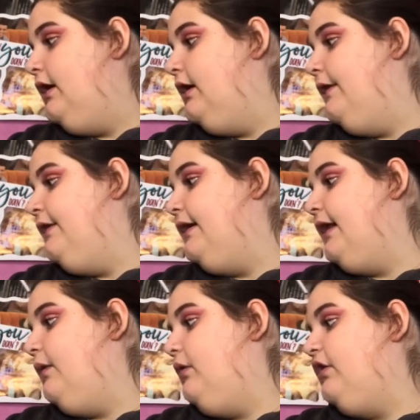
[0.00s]
And then
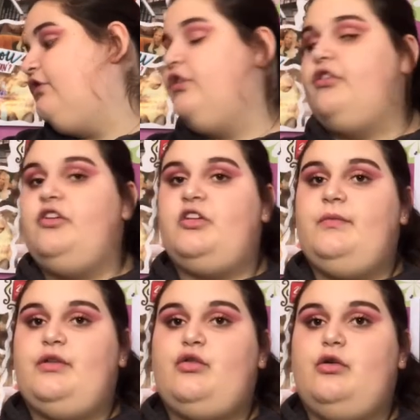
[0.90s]
I watched A
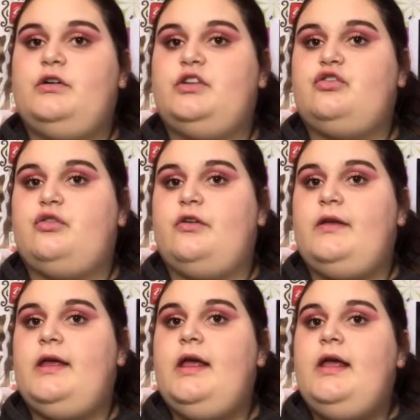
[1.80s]
Christmas Horror
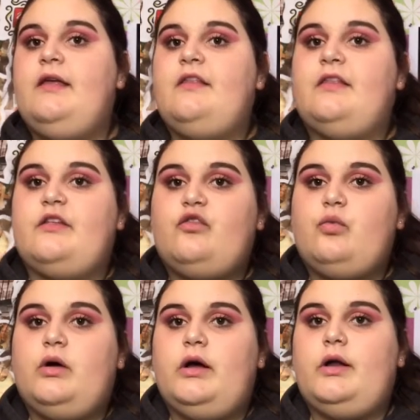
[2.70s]
Story. This
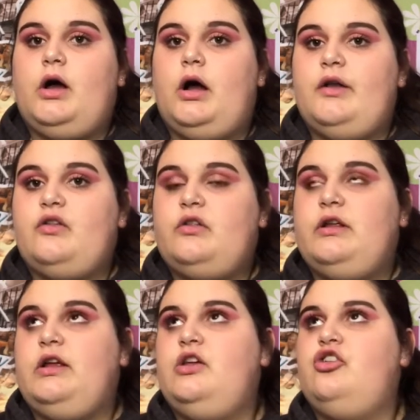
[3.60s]
one,
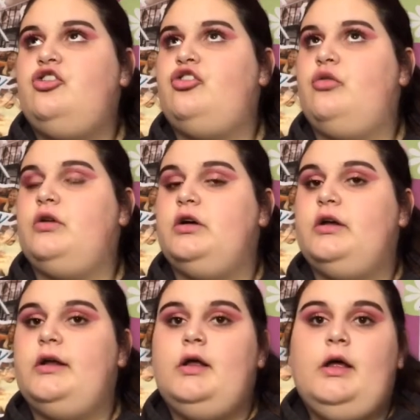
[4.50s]
honestly, so
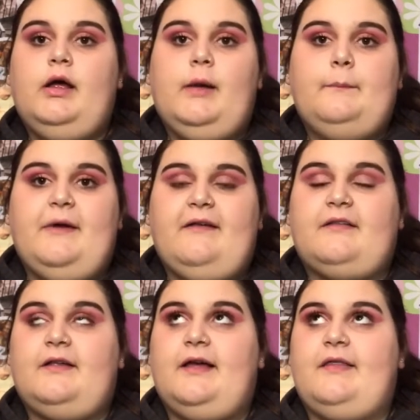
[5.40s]
good.
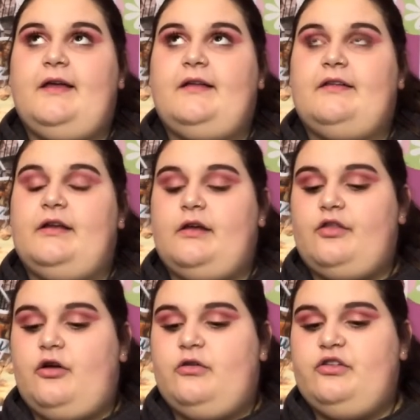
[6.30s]
Basically, I think it's an
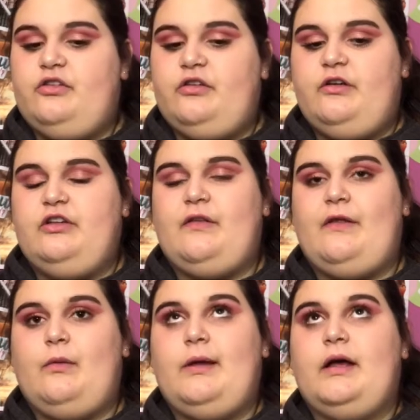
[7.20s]
anthology series. I
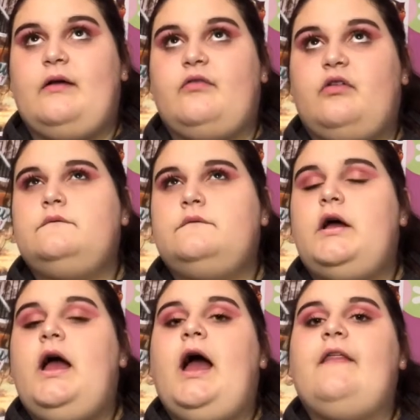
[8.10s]
think we
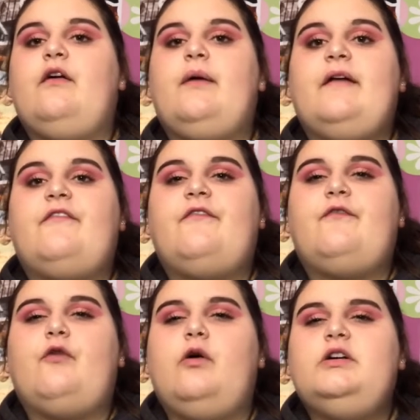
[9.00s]
have
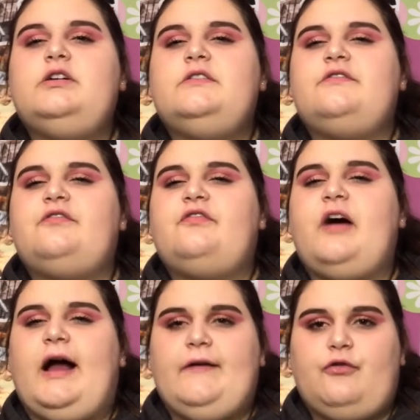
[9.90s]
4 or
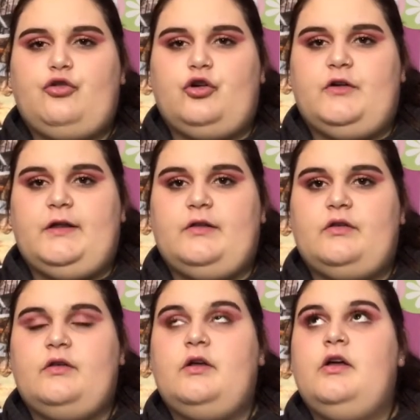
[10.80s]
5 stories.
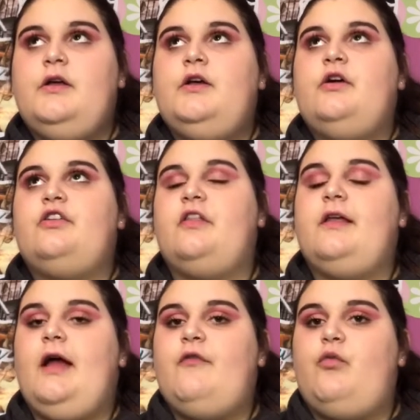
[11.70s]
So they
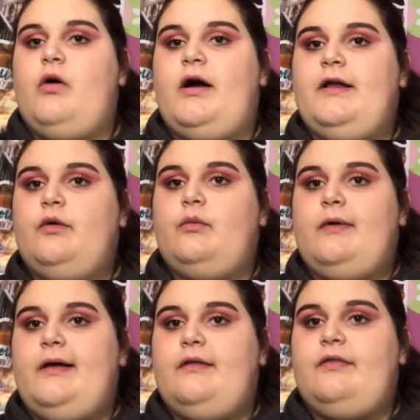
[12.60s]
have one
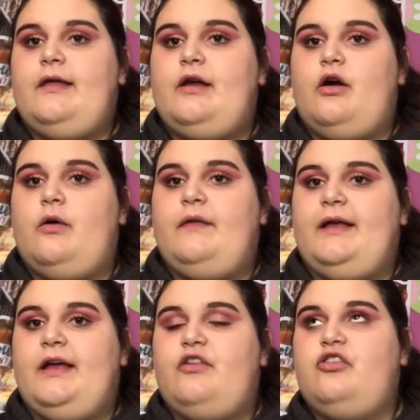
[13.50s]
with they go and they
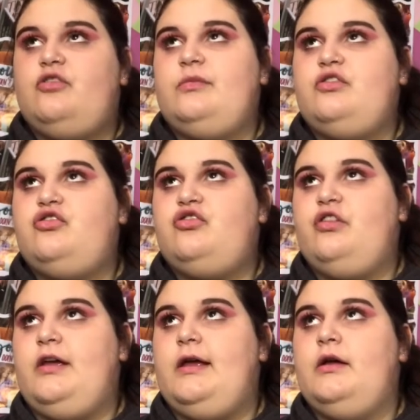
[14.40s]
get a Christmas
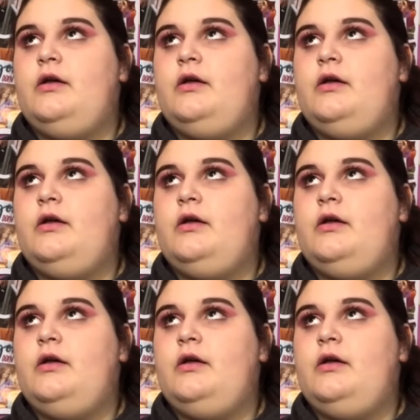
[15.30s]
tree,